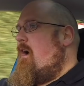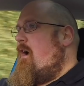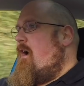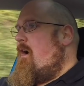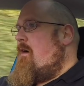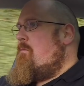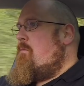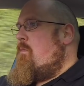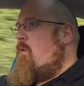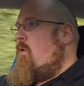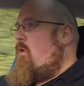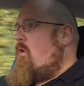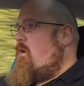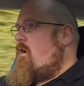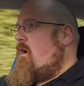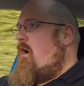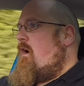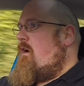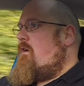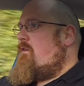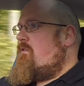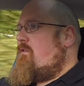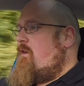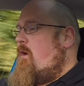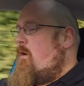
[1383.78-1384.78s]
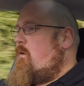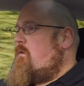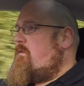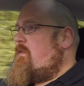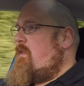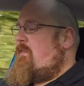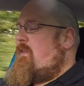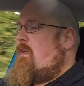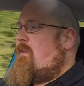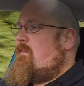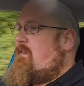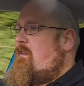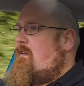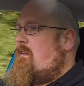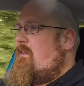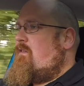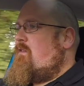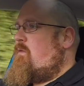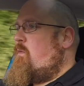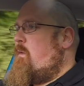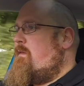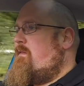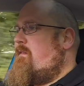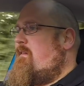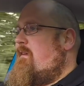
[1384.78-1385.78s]
more cars sold than they did in
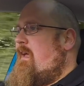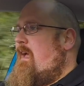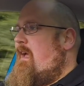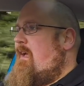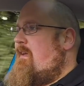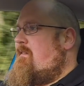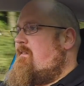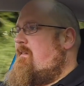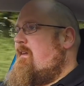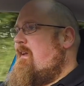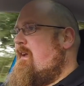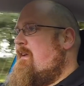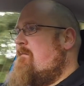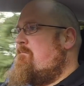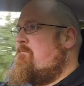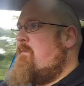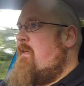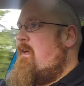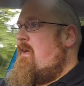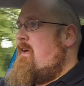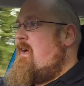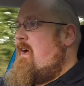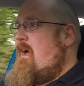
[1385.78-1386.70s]
2018,